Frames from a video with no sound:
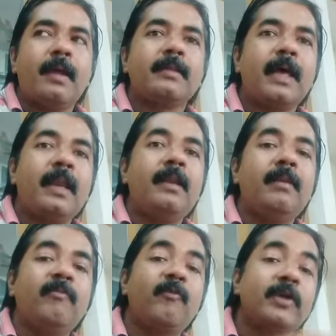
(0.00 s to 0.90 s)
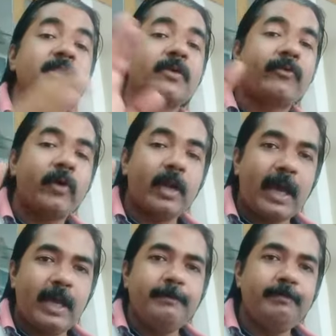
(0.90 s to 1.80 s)
then first of all
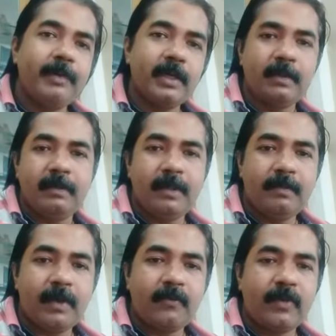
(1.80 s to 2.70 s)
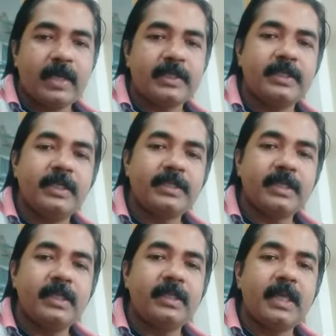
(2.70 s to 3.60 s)
I am becoming
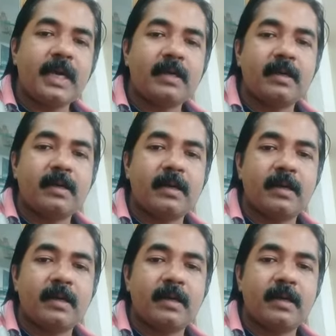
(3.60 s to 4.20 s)
perfectionist in that